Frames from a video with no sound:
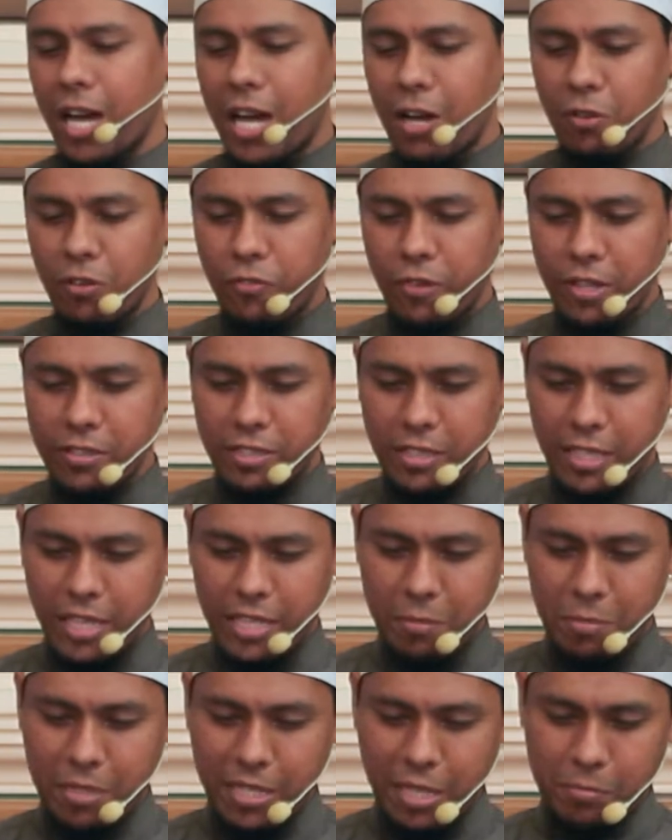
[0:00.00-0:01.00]
our fasting
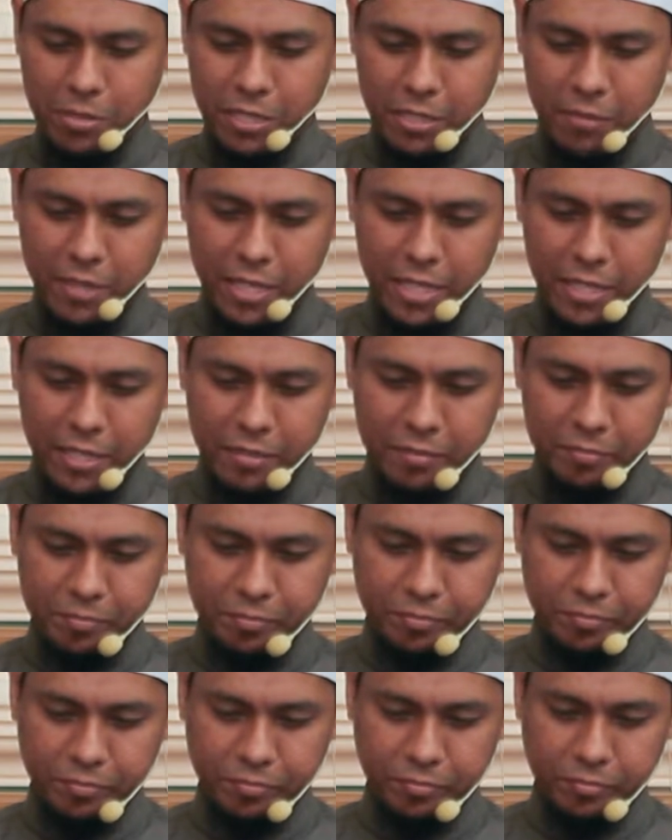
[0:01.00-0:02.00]
any becomes invalid.
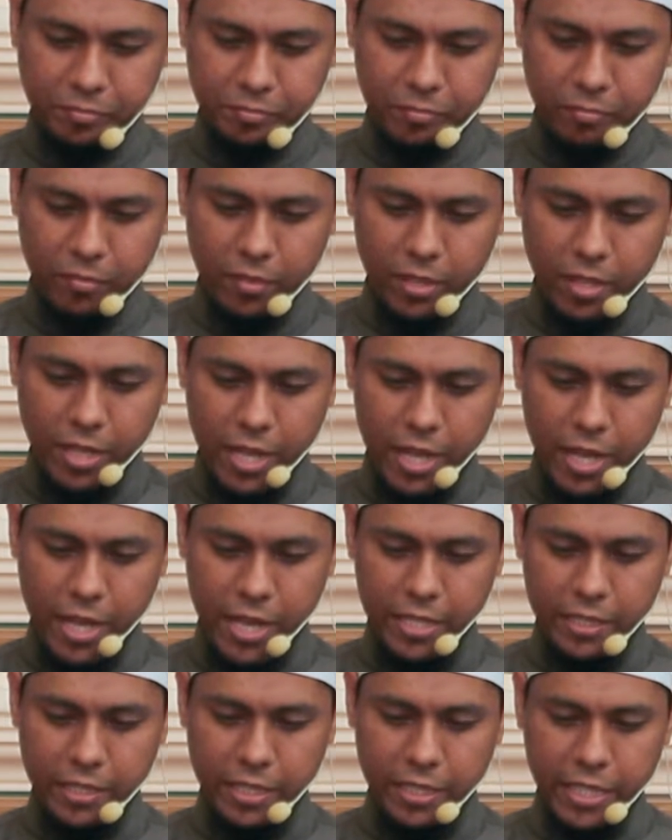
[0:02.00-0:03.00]

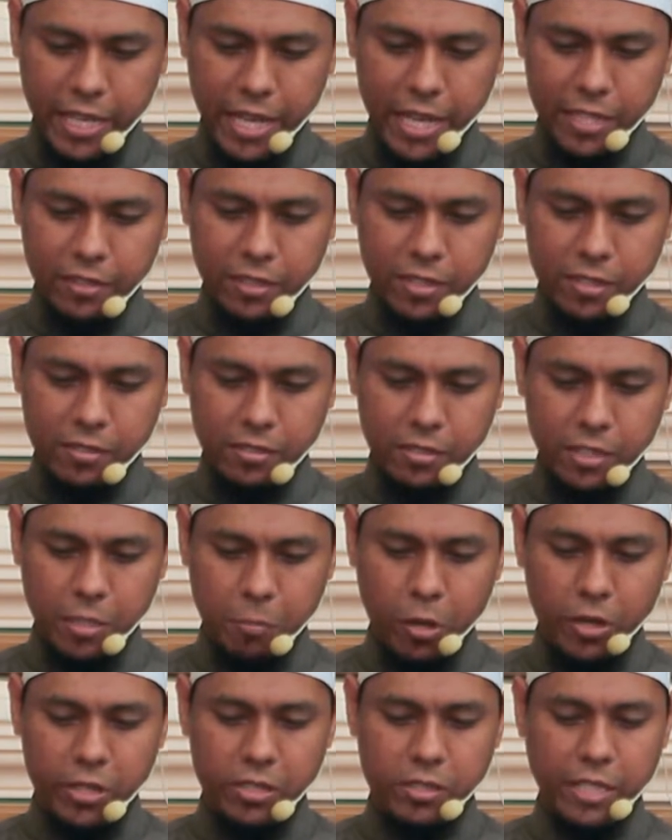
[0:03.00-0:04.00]
Anything that enters
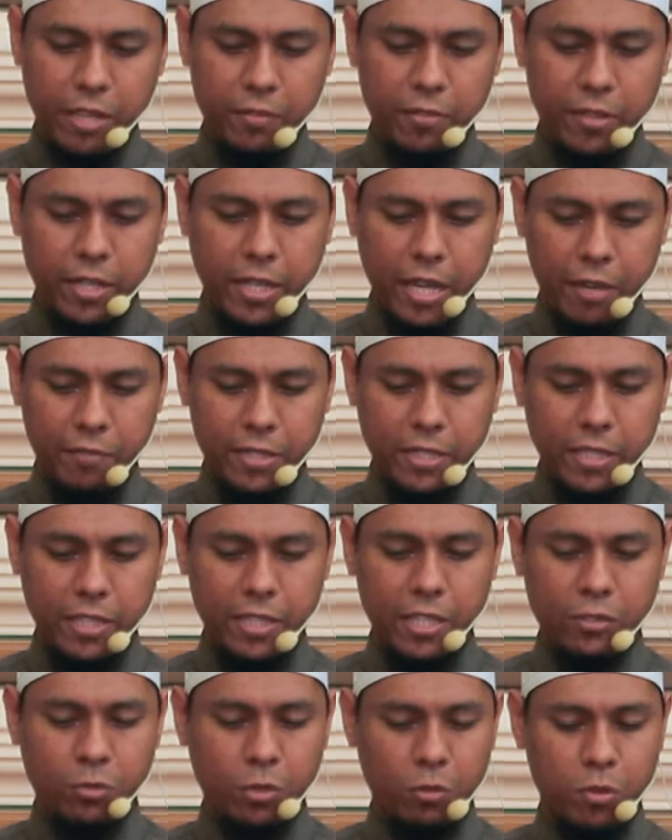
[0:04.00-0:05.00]
the body's cav
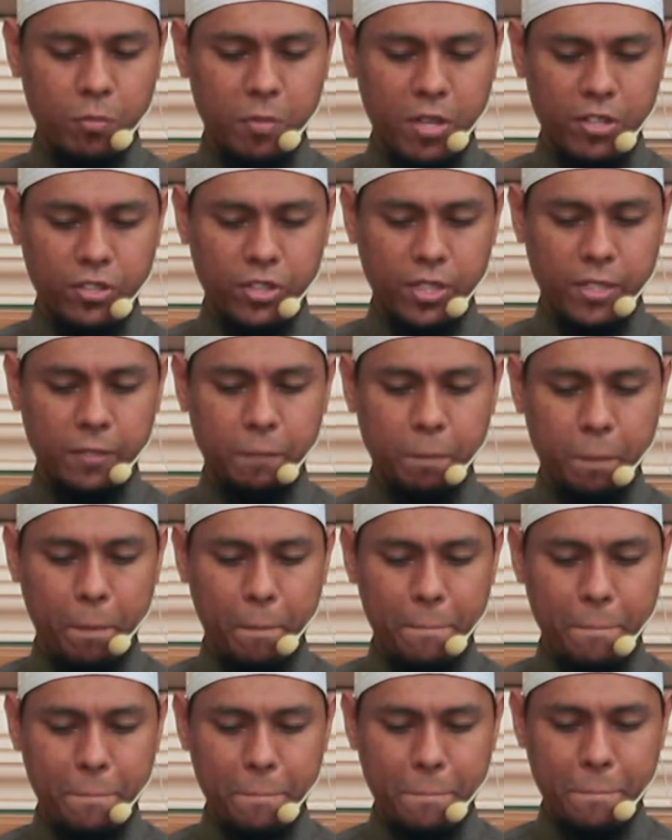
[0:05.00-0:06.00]
cavity is what we mentioned.
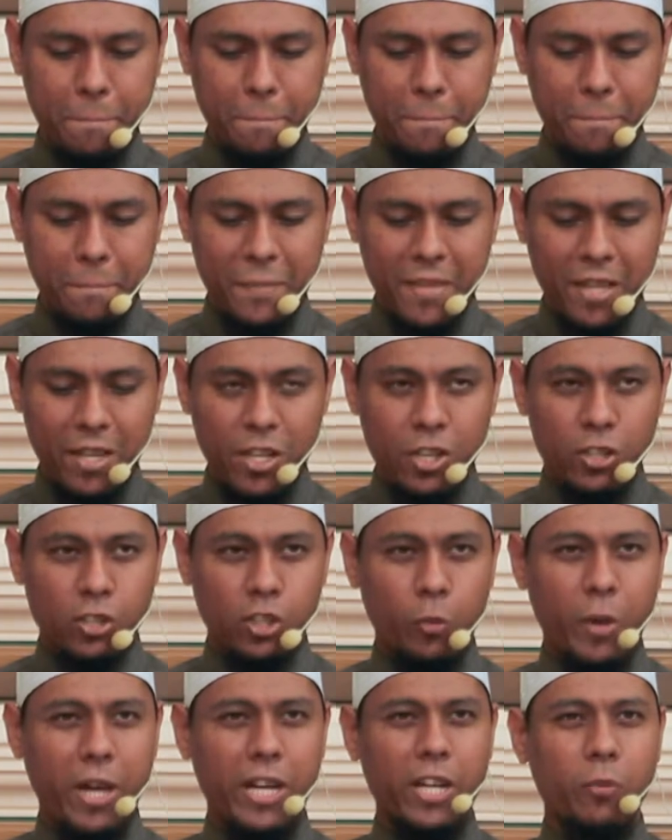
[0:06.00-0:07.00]

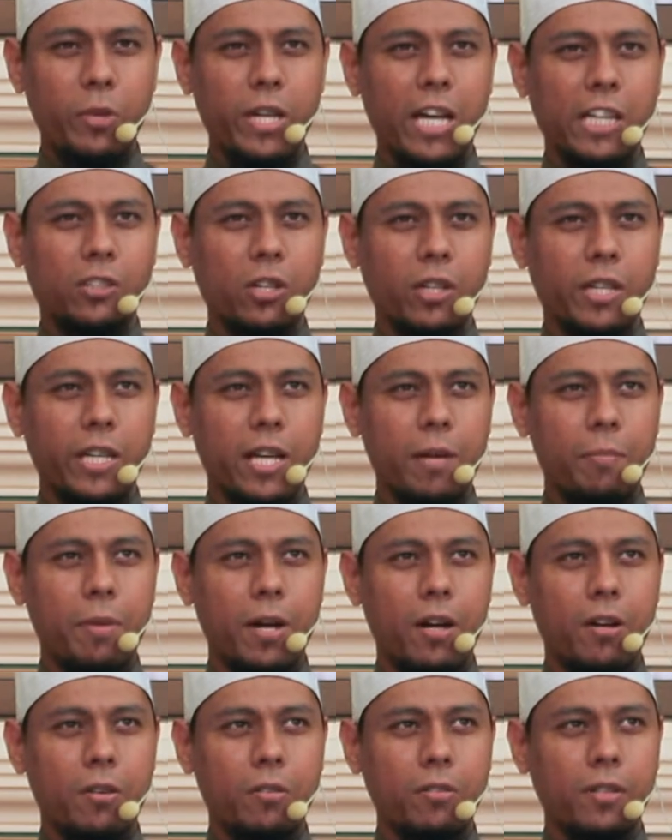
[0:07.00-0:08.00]
So whether we are talking
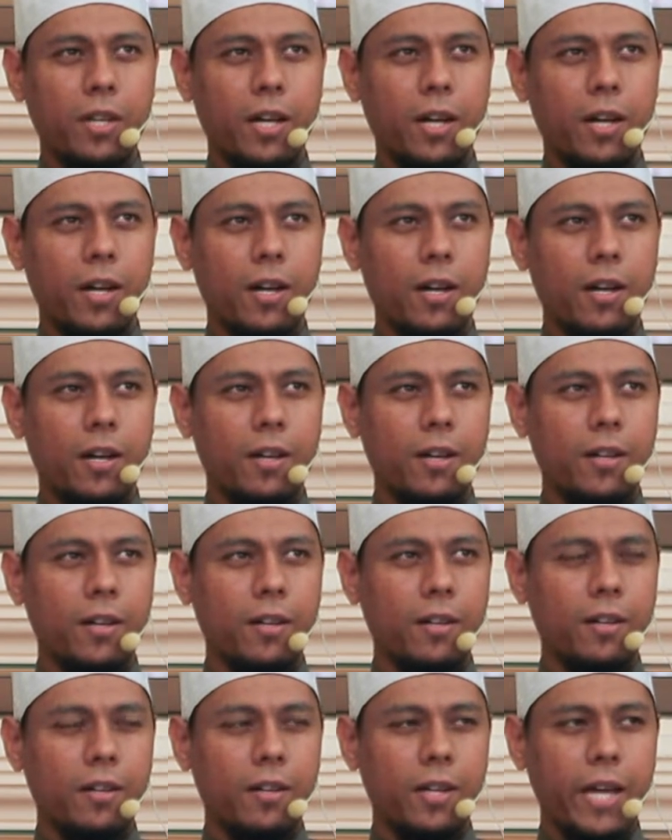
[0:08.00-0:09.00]
about
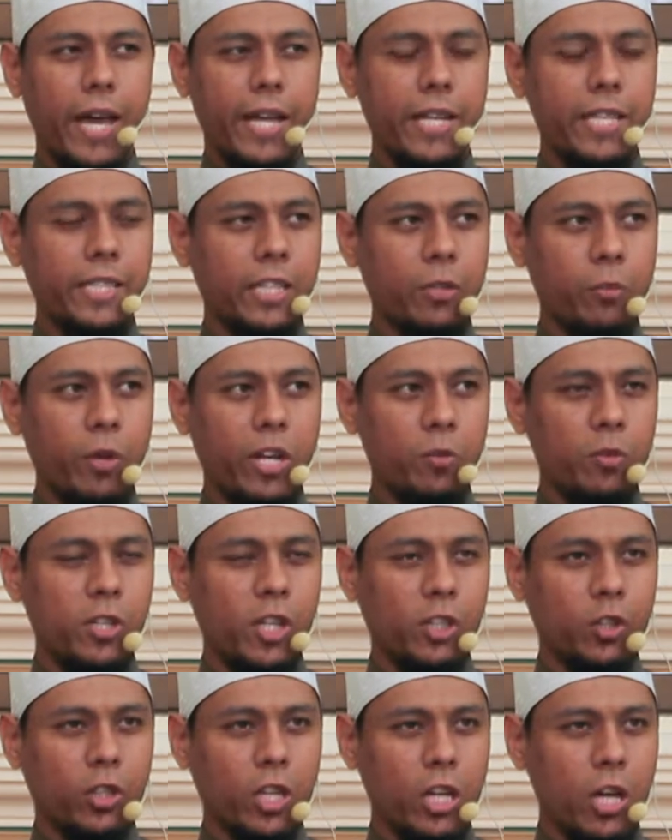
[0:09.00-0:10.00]
uh, anything, whether we
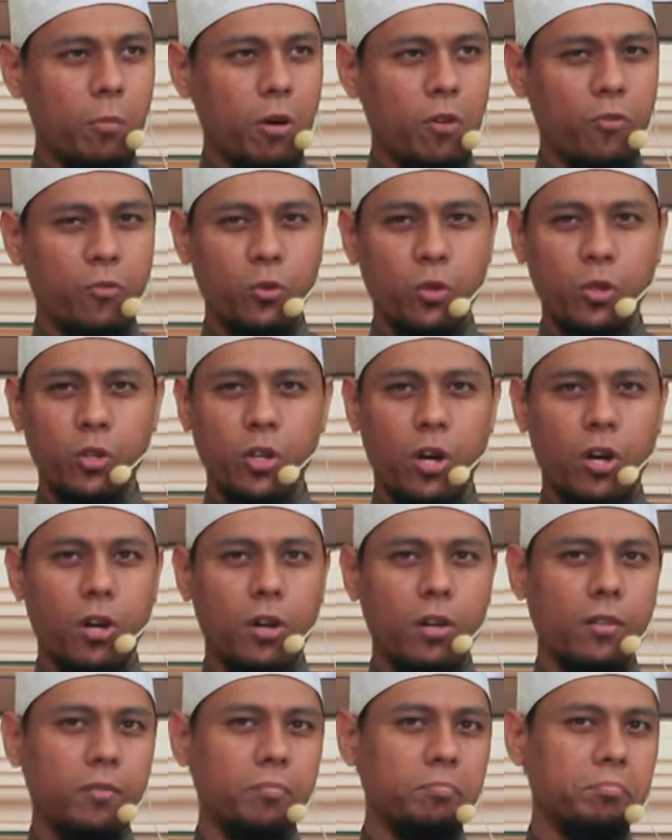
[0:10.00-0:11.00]
are talking about food
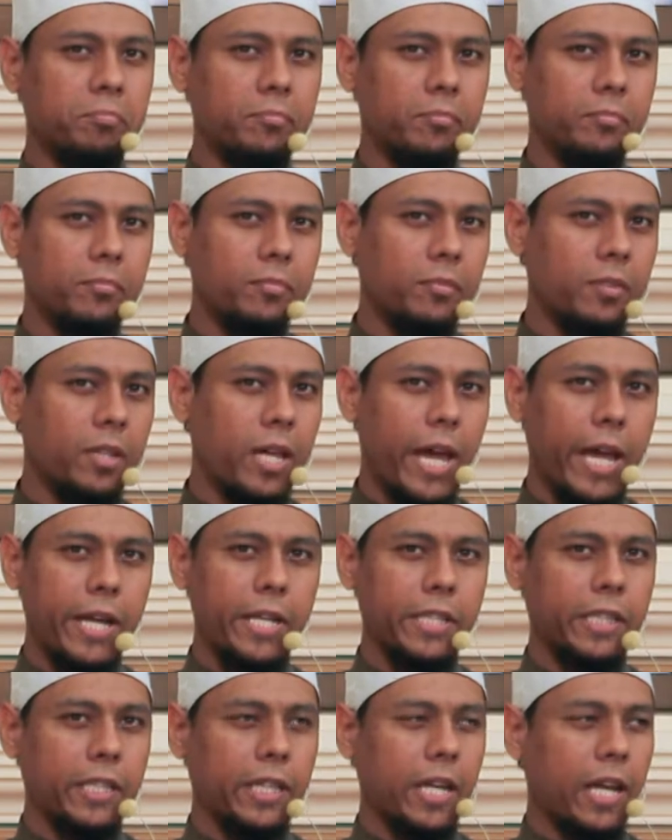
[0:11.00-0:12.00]
or
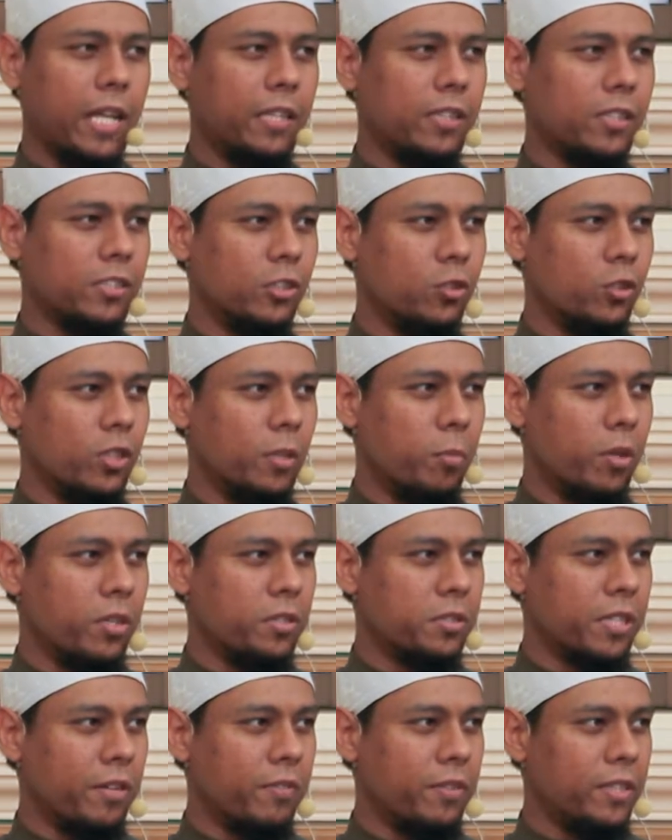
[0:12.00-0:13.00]
anything that enters into the
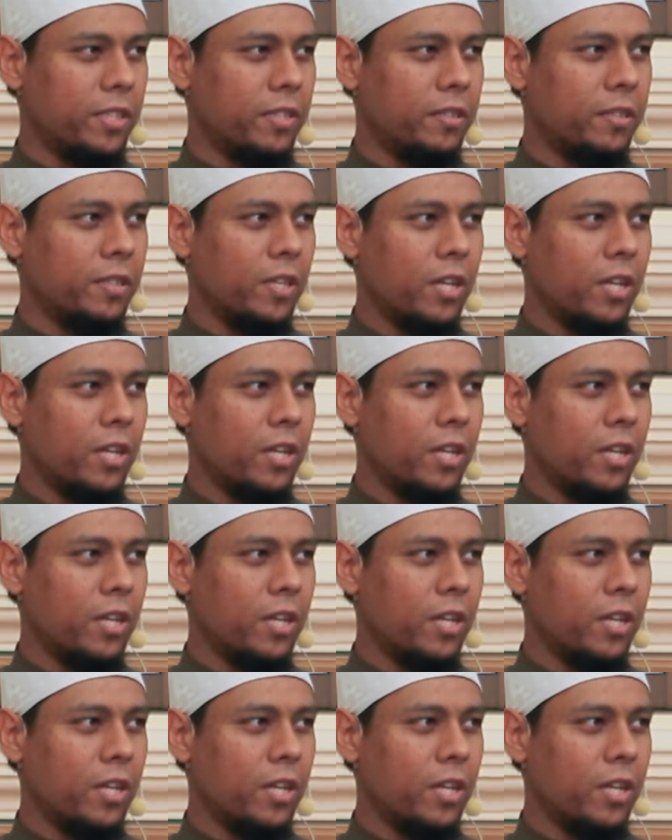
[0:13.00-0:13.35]
body's cavity.